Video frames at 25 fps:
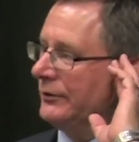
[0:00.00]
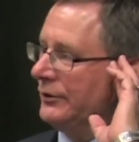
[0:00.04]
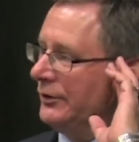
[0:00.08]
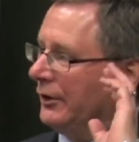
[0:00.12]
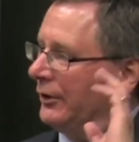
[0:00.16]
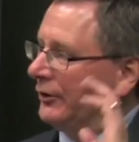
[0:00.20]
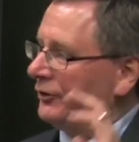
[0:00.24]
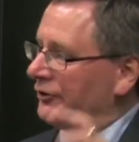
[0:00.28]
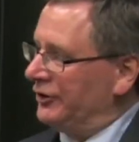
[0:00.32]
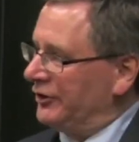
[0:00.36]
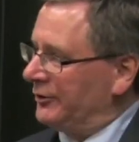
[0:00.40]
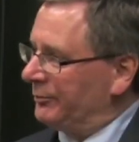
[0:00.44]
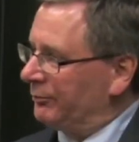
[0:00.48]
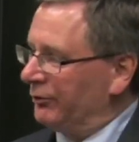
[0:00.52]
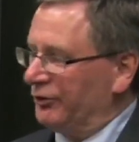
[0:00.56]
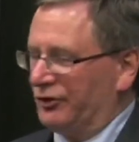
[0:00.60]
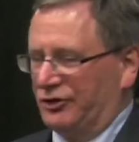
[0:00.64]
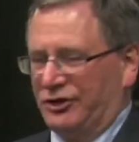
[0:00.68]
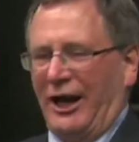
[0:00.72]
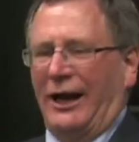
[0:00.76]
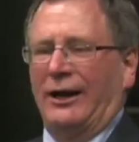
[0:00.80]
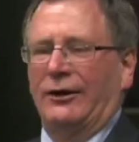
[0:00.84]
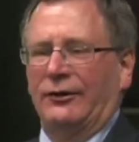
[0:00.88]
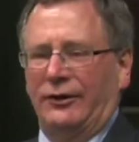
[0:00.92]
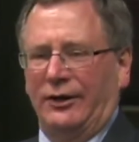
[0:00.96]
You know, she's
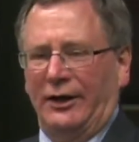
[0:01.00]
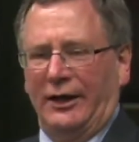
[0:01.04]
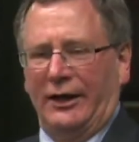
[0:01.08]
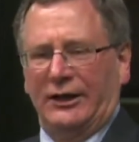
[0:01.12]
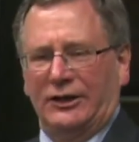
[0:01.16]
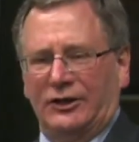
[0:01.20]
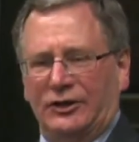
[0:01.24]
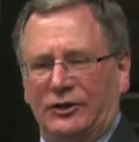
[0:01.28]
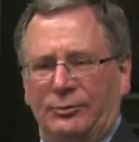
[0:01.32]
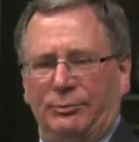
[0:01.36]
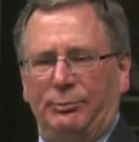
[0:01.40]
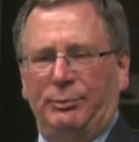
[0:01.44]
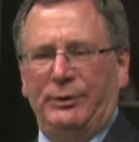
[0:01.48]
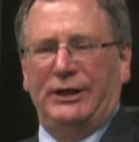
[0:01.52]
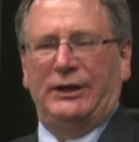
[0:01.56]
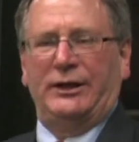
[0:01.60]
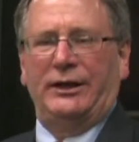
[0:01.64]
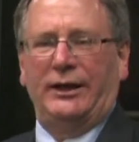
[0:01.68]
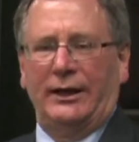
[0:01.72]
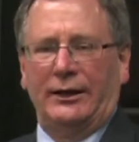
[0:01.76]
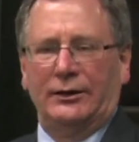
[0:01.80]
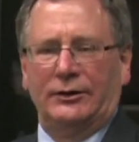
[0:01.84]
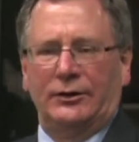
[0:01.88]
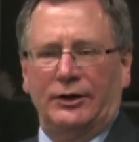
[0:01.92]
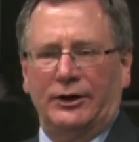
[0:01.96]
projecting and
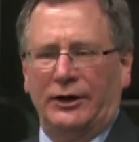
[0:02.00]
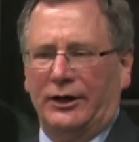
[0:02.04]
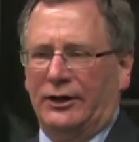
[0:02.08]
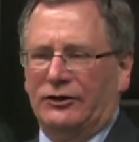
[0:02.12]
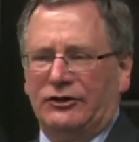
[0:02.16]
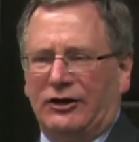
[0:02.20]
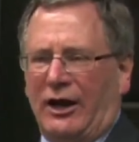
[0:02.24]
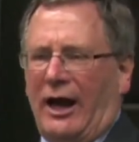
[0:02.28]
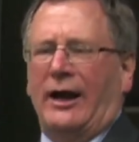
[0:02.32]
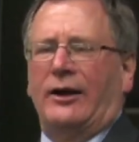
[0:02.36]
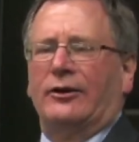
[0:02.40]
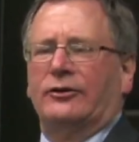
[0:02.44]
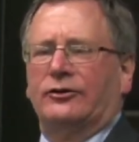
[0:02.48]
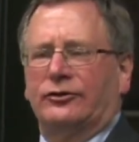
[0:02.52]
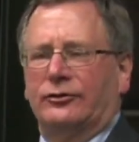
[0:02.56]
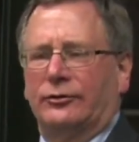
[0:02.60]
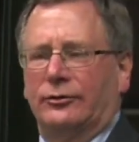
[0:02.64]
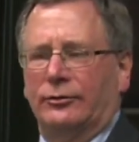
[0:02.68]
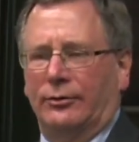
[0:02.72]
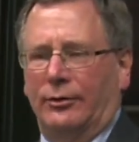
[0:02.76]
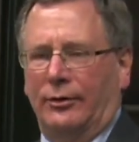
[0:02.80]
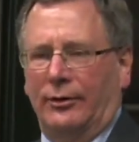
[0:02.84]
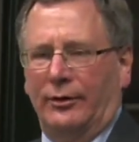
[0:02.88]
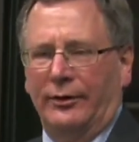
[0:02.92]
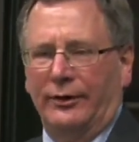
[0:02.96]
speaking to the entire
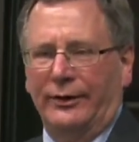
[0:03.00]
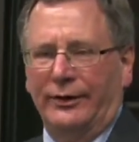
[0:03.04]
school.